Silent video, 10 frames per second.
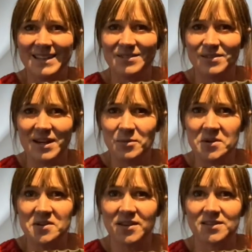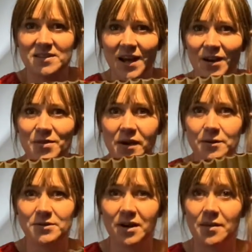For anyone who doesn't know,
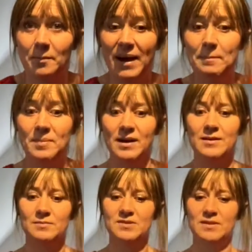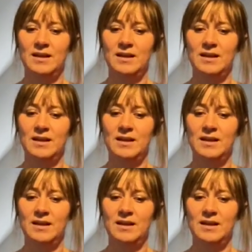those are the panpipes.